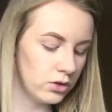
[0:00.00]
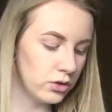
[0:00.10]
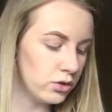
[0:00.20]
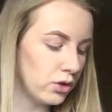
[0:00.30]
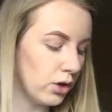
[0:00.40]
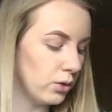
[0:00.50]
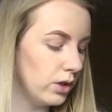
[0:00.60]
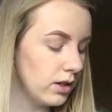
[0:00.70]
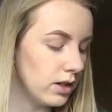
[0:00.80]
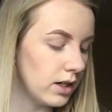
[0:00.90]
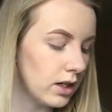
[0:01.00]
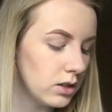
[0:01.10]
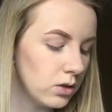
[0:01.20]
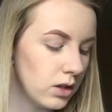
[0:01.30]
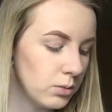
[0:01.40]
So
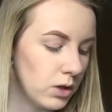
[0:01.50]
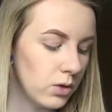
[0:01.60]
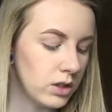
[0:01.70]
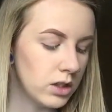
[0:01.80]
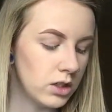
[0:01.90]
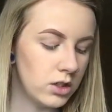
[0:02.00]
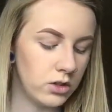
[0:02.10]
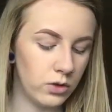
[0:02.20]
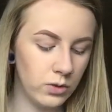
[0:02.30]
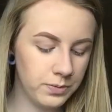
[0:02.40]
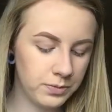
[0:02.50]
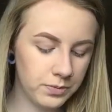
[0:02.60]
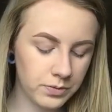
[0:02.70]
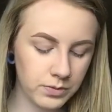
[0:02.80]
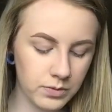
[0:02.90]
next what I'm going to do
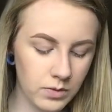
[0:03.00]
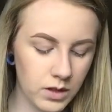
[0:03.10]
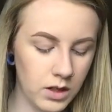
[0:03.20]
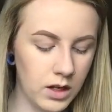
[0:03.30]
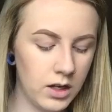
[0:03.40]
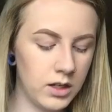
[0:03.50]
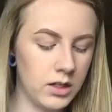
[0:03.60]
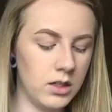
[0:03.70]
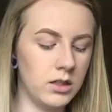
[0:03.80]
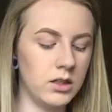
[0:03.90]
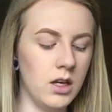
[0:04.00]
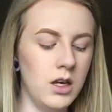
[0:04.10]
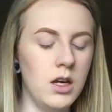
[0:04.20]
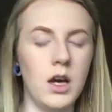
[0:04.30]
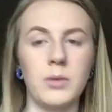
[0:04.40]
is
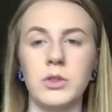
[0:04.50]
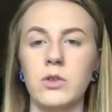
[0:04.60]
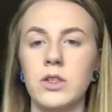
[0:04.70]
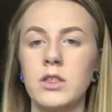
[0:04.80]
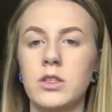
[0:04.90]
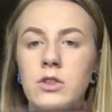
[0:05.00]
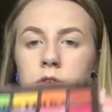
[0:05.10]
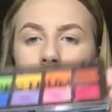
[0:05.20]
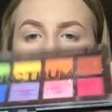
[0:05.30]
I'm going to